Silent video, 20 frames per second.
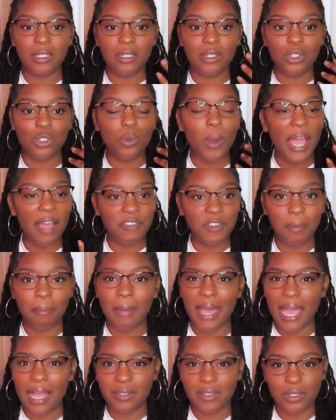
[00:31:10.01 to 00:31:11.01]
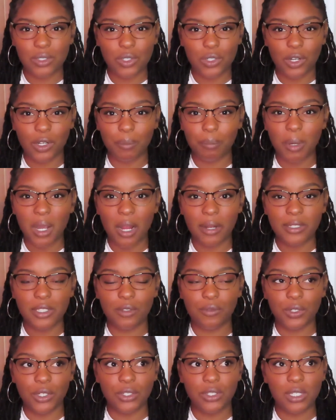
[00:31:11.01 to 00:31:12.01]
you have to mask certain parts
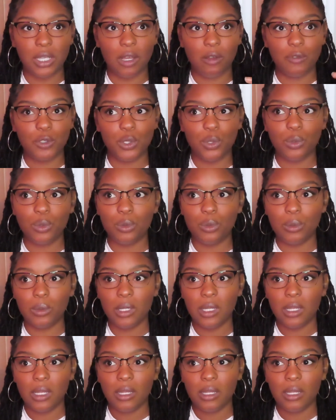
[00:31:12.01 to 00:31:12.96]
of yourself to